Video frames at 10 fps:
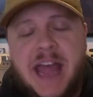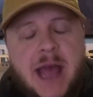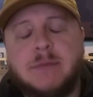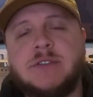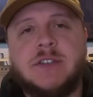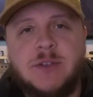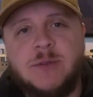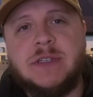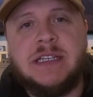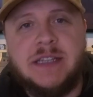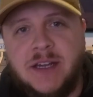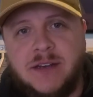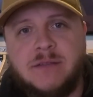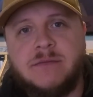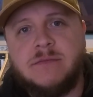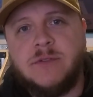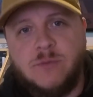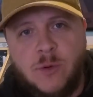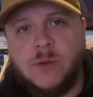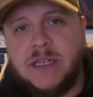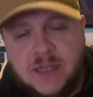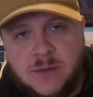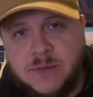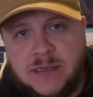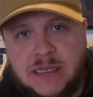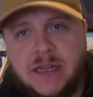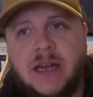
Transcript: absolutely love the Roli company.